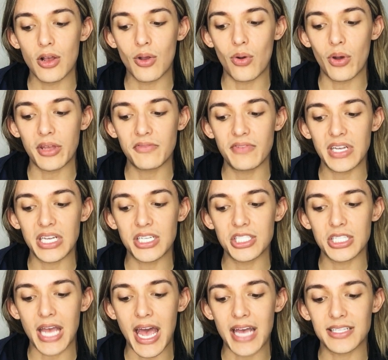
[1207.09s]
Koi
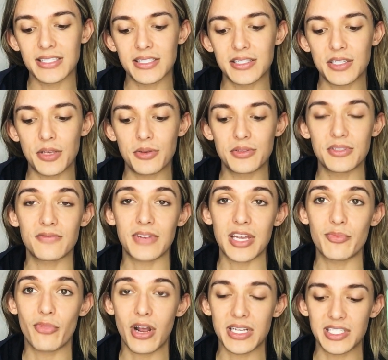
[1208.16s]
fish asks you to
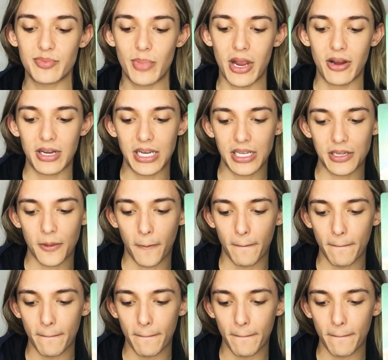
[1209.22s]
find prosperity